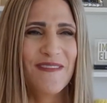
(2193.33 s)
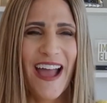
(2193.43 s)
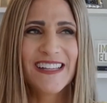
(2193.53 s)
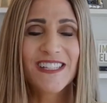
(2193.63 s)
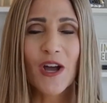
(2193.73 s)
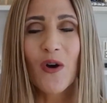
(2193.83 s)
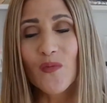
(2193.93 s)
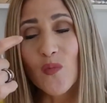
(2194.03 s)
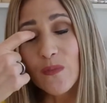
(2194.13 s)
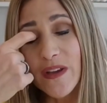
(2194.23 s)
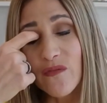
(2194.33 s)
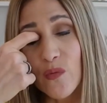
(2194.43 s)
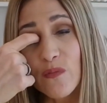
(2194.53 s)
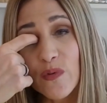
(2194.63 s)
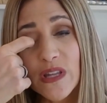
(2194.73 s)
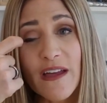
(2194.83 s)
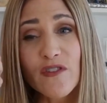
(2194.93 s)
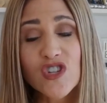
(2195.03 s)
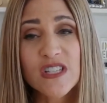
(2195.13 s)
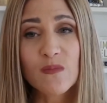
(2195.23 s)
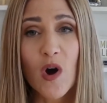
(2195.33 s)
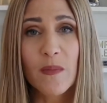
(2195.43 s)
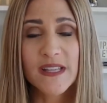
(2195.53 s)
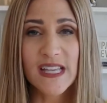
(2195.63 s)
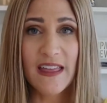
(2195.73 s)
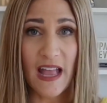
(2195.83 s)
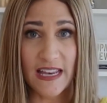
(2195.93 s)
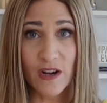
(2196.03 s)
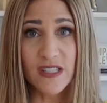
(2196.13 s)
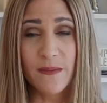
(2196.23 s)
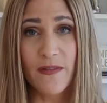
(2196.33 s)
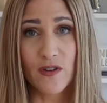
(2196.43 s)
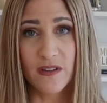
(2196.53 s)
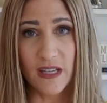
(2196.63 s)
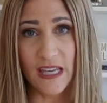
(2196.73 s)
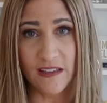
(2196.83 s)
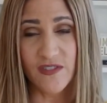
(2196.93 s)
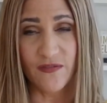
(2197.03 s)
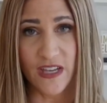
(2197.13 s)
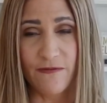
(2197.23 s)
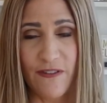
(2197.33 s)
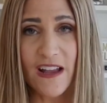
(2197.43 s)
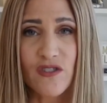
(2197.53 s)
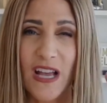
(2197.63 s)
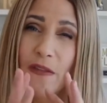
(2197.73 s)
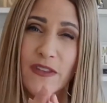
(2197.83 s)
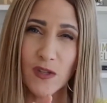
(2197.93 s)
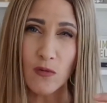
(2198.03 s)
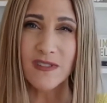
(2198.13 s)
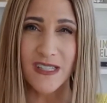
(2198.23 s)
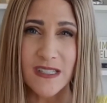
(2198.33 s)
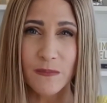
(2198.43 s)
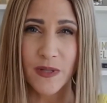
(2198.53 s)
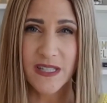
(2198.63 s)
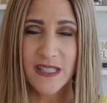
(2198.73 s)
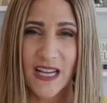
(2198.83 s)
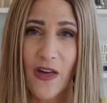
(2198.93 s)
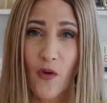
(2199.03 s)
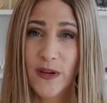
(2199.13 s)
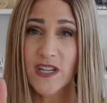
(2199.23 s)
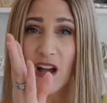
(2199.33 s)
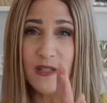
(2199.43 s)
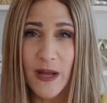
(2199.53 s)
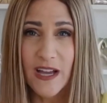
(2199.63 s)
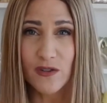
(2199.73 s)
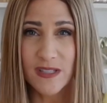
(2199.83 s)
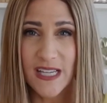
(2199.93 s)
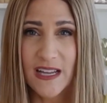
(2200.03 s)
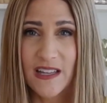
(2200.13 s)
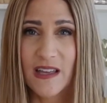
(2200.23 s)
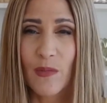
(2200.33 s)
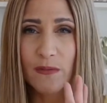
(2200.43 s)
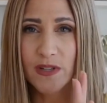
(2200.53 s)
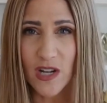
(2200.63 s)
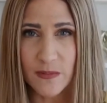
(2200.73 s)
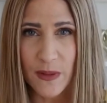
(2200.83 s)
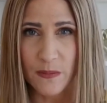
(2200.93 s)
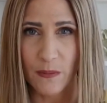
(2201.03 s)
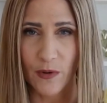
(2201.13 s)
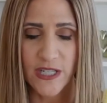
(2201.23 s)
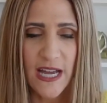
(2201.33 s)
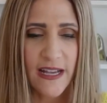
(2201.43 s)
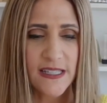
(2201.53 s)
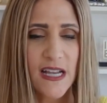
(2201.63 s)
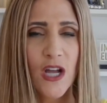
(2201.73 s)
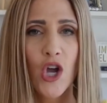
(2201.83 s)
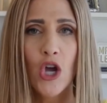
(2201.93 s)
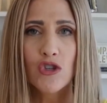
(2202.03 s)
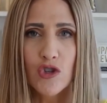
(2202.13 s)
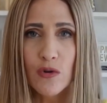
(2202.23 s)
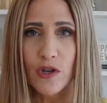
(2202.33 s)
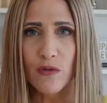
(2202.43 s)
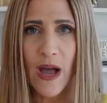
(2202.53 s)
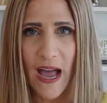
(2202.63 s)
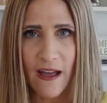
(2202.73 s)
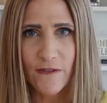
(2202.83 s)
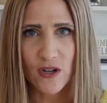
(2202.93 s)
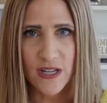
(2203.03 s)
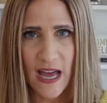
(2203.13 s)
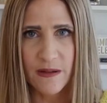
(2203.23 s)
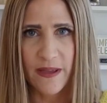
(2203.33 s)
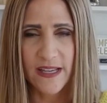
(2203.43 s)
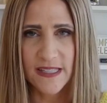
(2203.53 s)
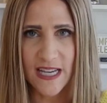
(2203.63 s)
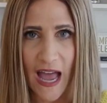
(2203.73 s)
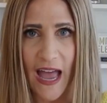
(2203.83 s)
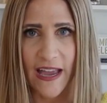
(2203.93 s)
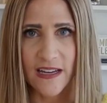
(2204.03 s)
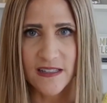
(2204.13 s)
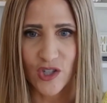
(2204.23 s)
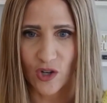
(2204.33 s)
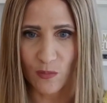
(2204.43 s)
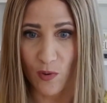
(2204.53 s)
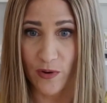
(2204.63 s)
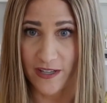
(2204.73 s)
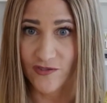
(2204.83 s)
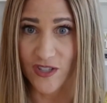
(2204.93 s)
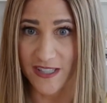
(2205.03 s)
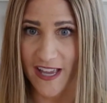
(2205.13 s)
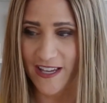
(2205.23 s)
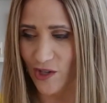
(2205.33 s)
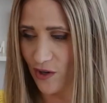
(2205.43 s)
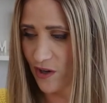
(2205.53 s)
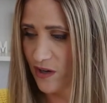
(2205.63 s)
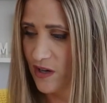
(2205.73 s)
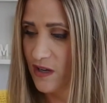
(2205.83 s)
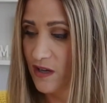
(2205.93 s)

And so when we leverage these moments, and here's some other key factors, how this whole system blends together. We talked about understanding them, right? We talked about the memory tags. Do you have your database tagged, to your point, just like your